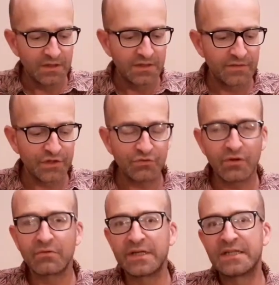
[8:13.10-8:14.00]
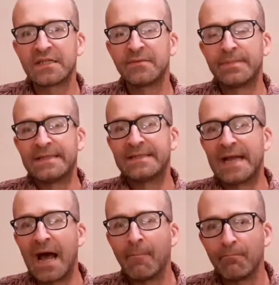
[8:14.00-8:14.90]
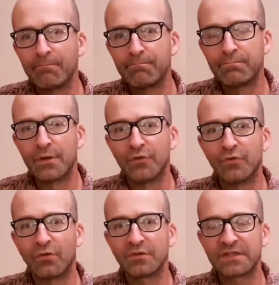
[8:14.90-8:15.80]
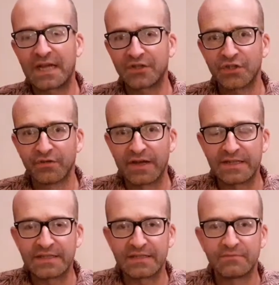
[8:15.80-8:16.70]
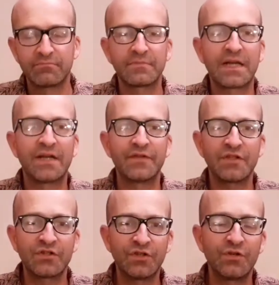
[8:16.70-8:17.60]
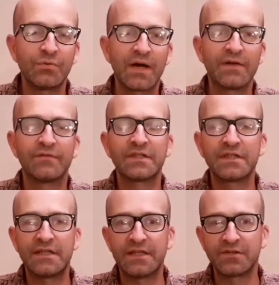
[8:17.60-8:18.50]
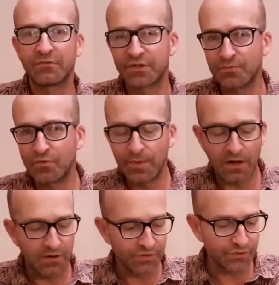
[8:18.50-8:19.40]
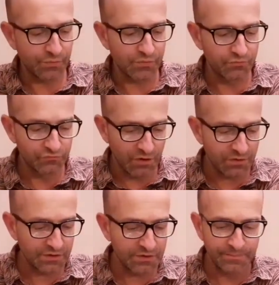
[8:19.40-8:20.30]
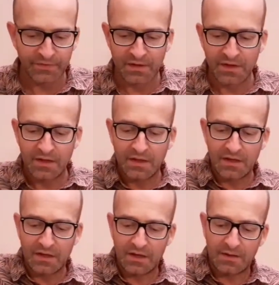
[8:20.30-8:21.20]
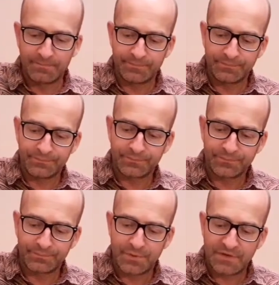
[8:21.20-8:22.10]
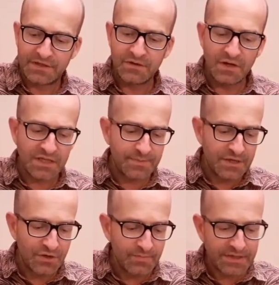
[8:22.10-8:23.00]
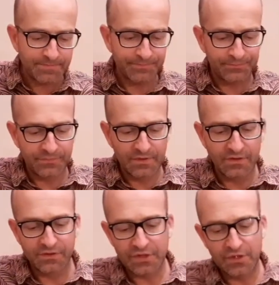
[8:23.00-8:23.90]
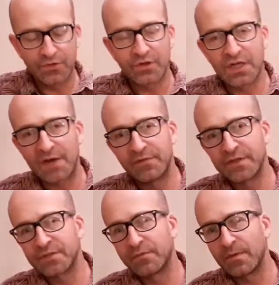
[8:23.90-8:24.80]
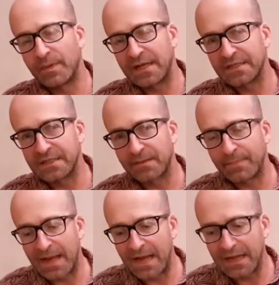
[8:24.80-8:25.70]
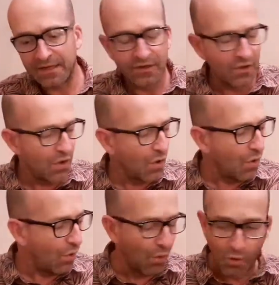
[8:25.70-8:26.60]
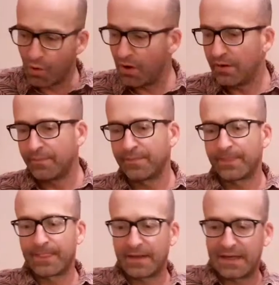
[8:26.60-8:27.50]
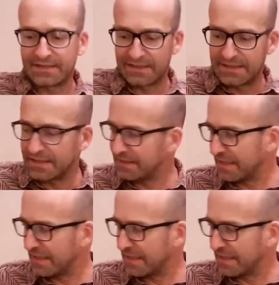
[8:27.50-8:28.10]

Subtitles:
Now the soil needs to be damp but not saturated. Again, if it's too wet, the seeds or small plants will rot. But they do like to be humid, so you could cover this with a plastic bag, or as in this